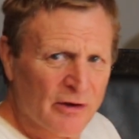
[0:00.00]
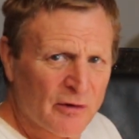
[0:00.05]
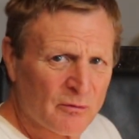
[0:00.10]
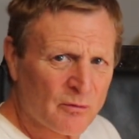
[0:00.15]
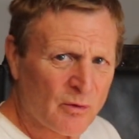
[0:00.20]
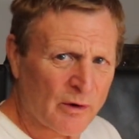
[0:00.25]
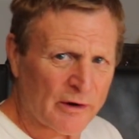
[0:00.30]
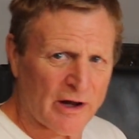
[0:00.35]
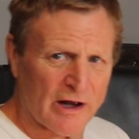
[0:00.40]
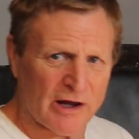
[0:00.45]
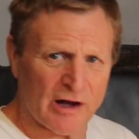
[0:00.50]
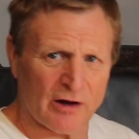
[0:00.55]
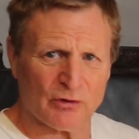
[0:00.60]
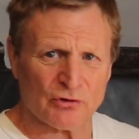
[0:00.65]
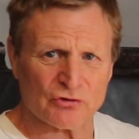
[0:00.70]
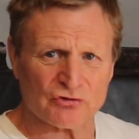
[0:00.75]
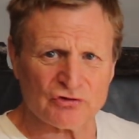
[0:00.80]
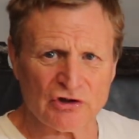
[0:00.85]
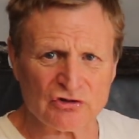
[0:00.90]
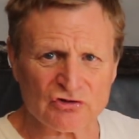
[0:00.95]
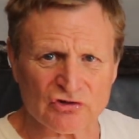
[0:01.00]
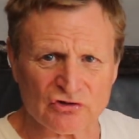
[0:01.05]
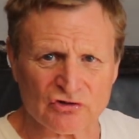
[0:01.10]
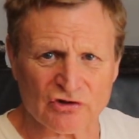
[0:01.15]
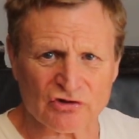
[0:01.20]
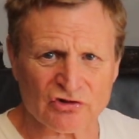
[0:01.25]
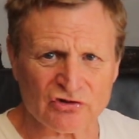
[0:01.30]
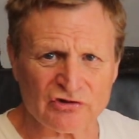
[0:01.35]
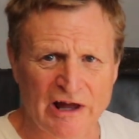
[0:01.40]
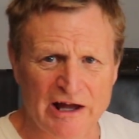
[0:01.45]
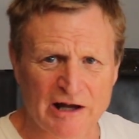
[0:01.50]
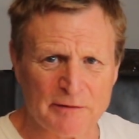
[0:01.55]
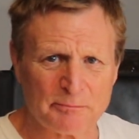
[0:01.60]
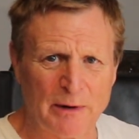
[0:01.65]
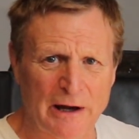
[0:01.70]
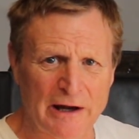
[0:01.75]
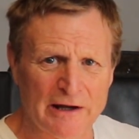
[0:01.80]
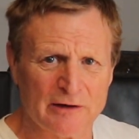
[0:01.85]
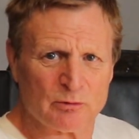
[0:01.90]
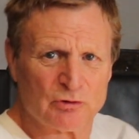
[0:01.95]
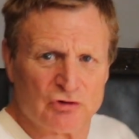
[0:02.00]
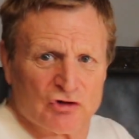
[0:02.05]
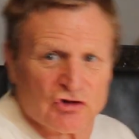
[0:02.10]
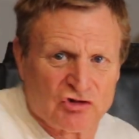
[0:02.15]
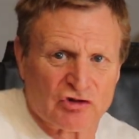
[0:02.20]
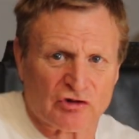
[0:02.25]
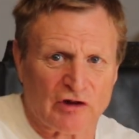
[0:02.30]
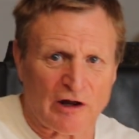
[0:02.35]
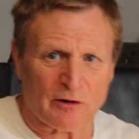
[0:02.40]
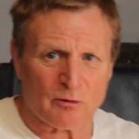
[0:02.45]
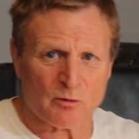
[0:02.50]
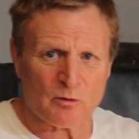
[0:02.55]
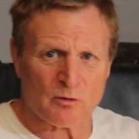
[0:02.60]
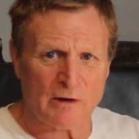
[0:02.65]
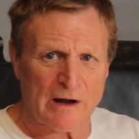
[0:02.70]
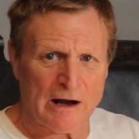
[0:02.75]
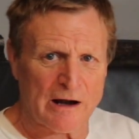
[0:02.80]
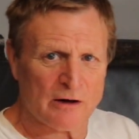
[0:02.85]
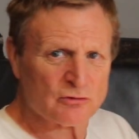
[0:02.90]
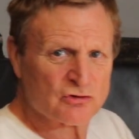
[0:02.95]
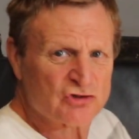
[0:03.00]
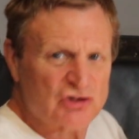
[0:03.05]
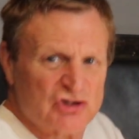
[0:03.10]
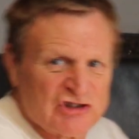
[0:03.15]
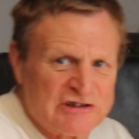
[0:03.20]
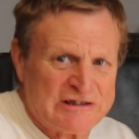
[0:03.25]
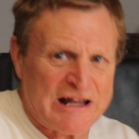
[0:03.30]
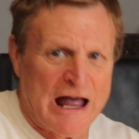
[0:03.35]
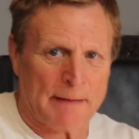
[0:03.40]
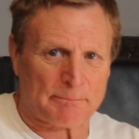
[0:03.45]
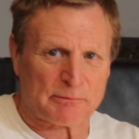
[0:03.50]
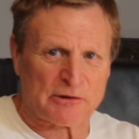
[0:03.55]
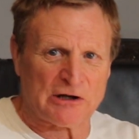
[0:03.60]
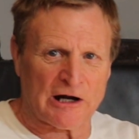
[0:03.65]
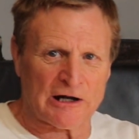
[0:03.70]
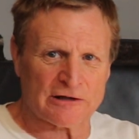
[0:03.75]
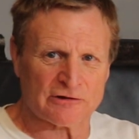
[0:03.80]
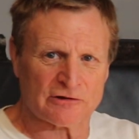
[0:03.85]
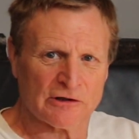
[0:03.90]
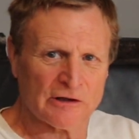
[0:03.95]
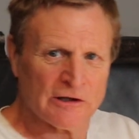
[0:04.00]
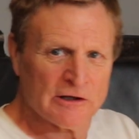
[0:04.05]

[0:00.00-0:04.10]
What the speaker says: what I always teach is a snake bite, which is that out snap cut,